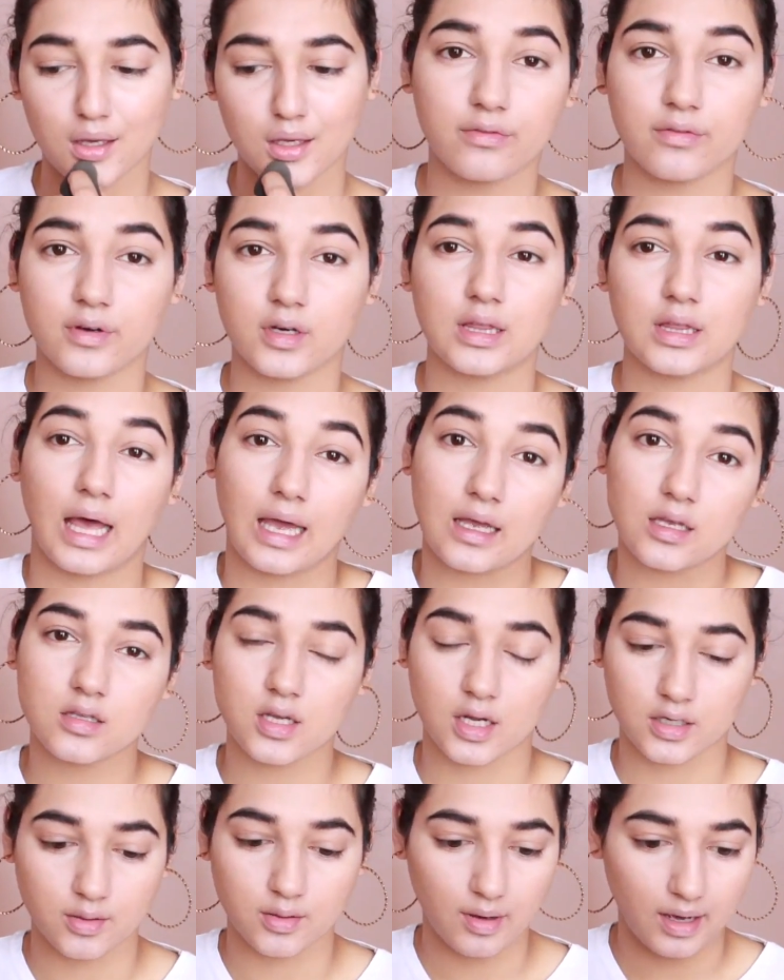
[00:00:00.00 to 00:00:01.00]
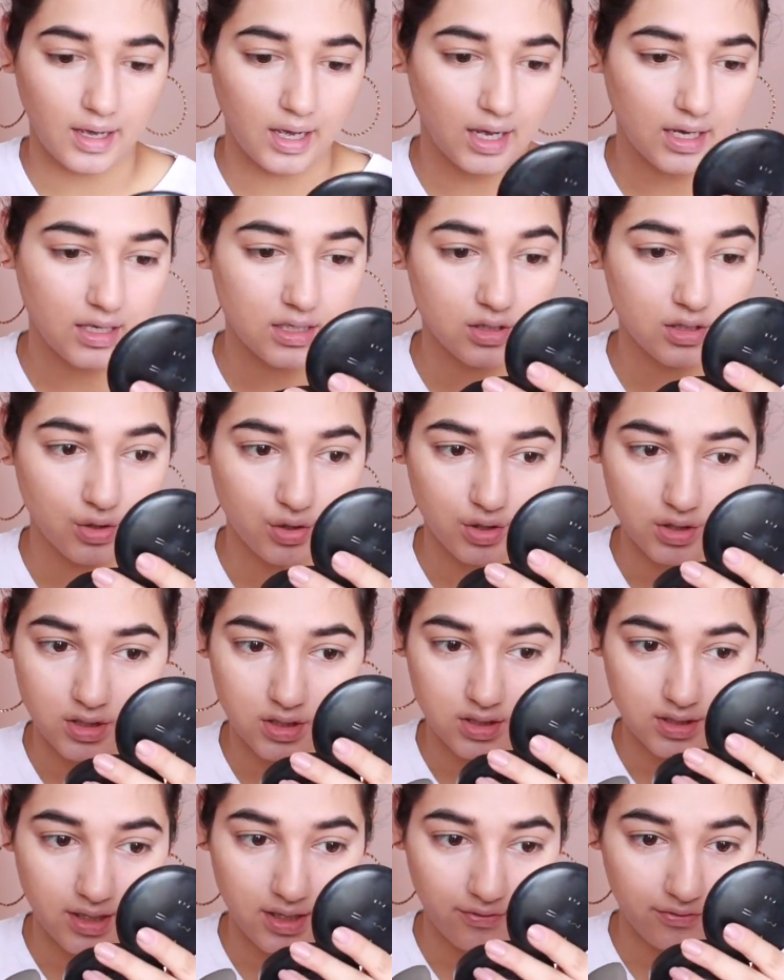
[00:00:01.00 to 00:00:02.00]
Lines under my eyes, so
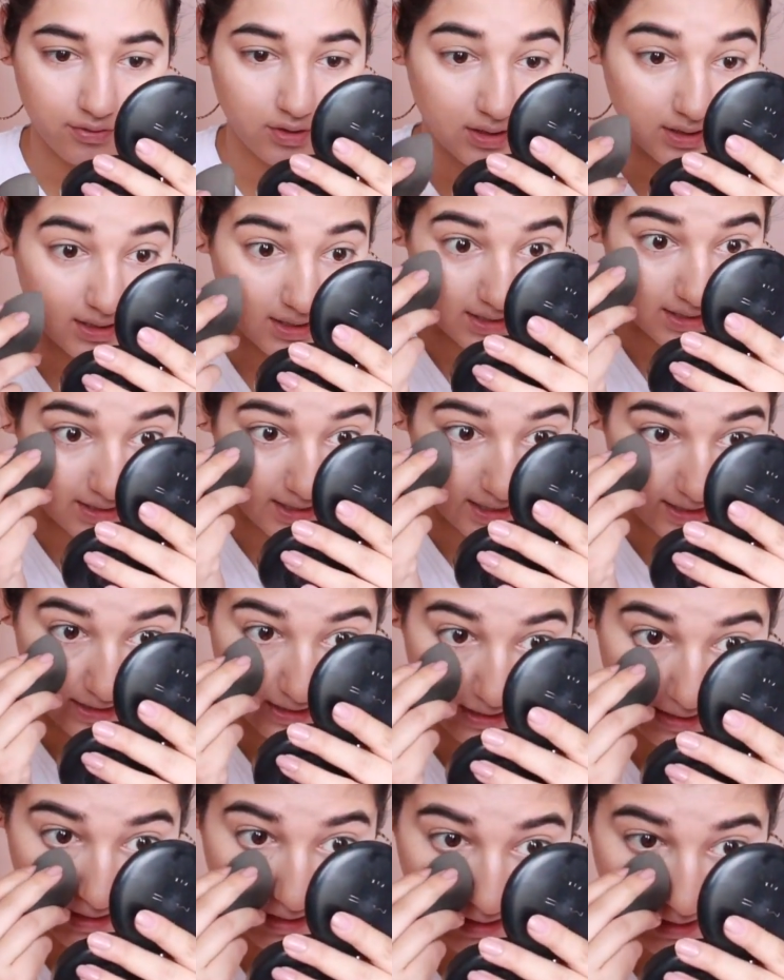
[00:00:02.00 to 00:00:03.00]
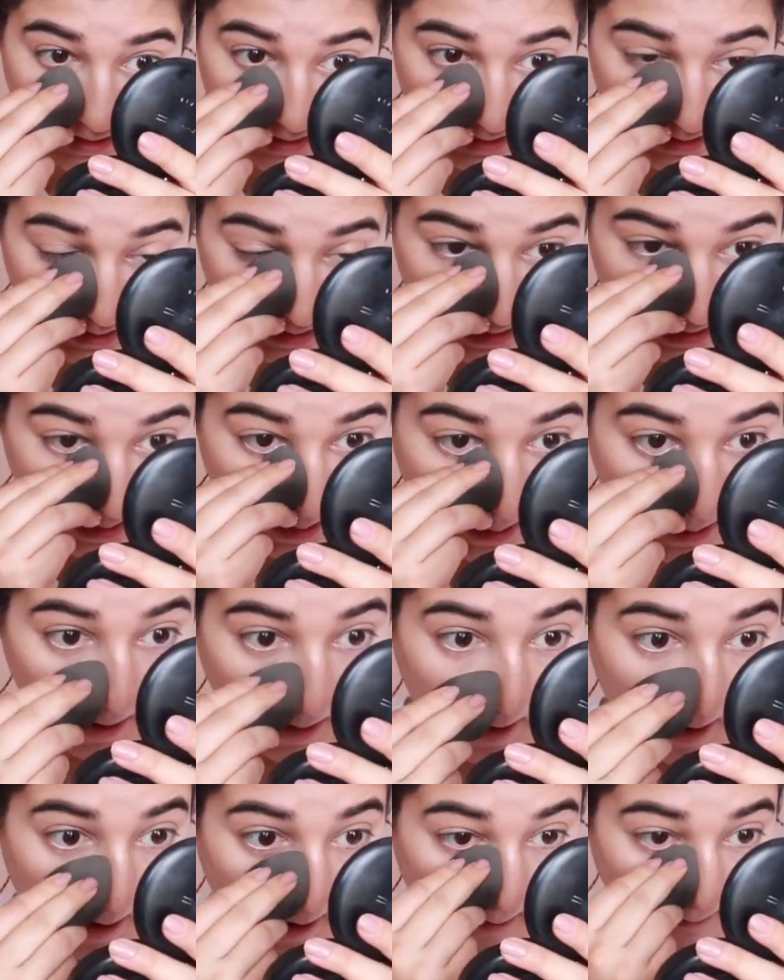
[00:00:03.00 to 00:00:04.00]
it's definitely settling in
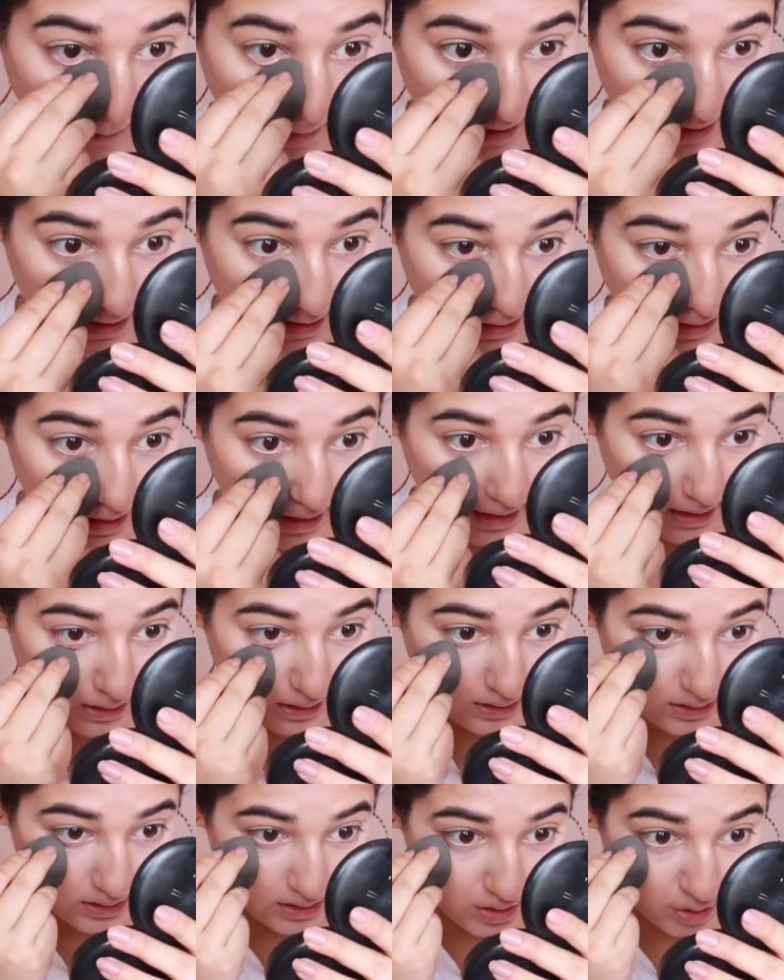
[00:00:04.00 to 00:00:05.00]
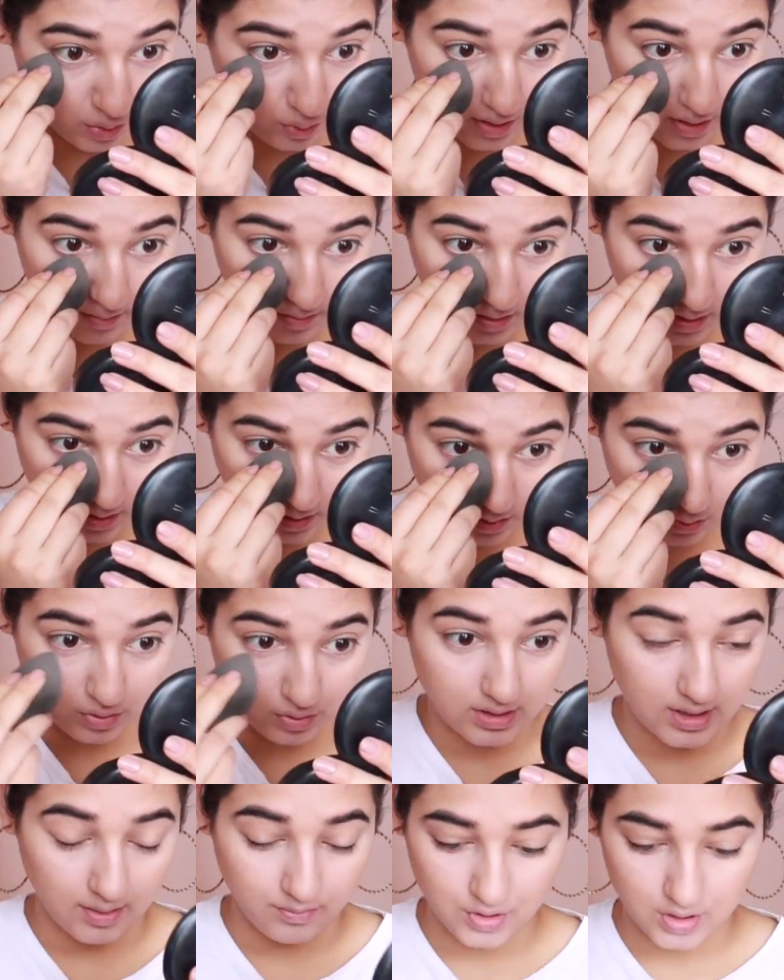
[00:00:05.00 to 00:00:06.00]
my lines. So what I'm gonna do
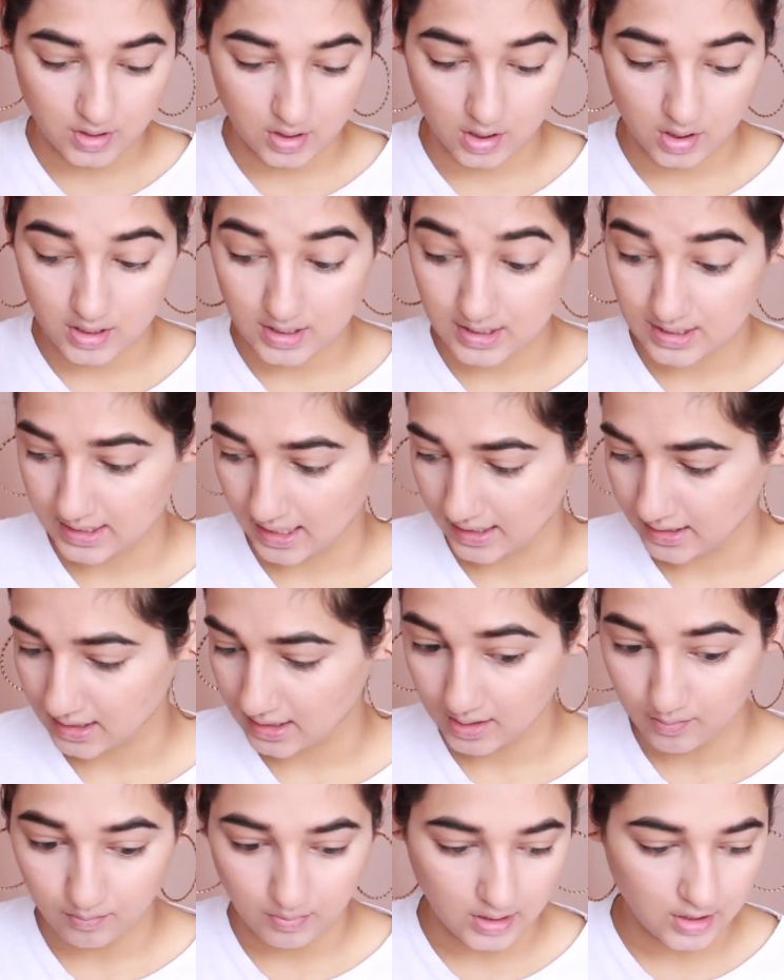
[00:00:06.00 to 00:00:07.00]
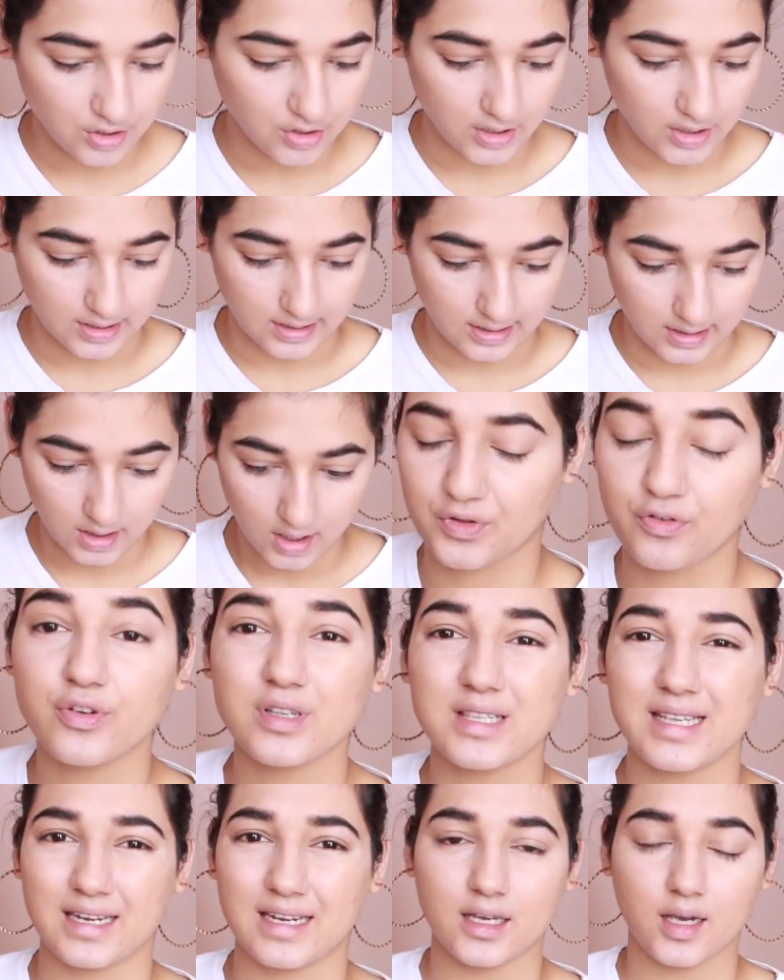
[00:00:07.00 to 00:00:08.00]
is I'm just gonna set immediately. For
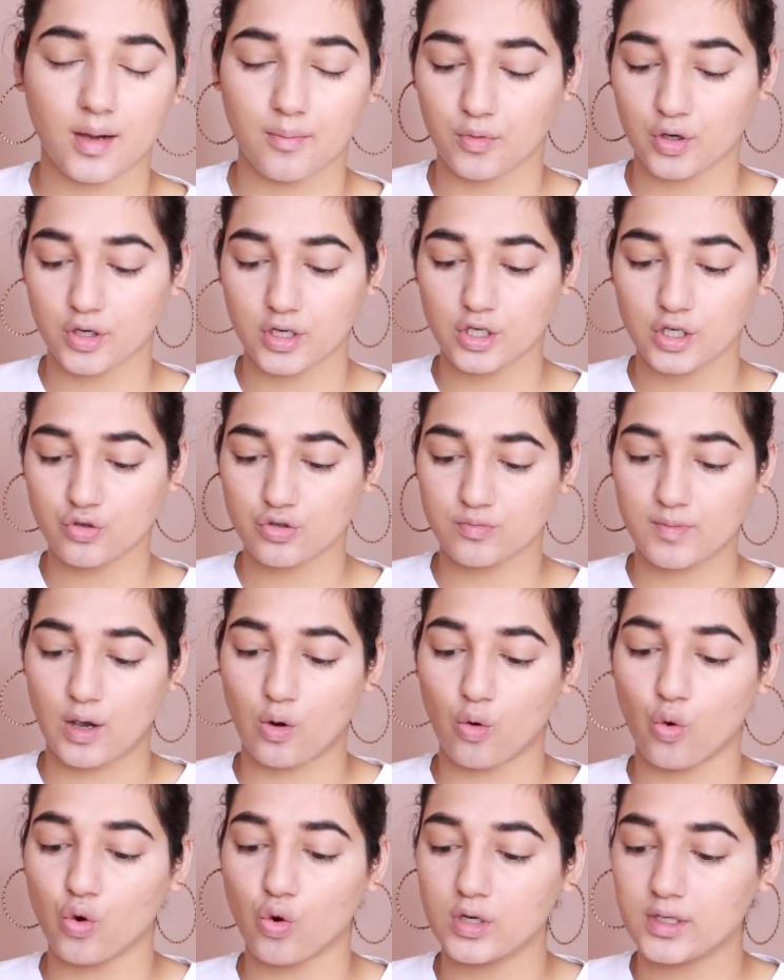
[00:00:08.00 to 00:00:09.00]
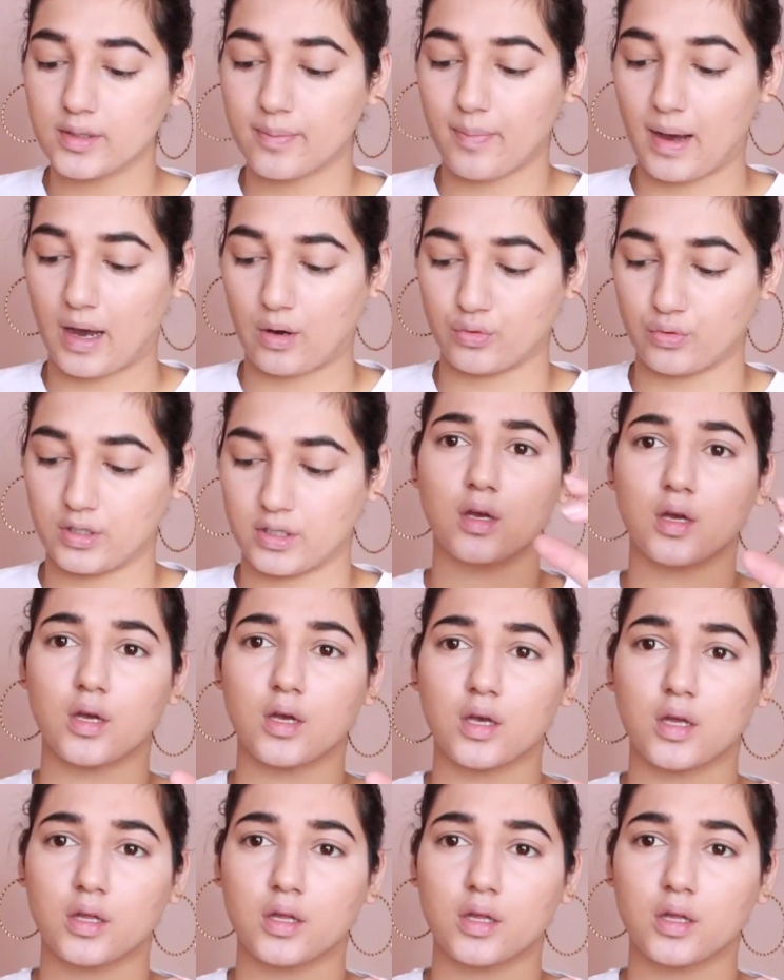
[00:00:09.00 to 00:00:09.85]
setting, I'm gonna use my old powder.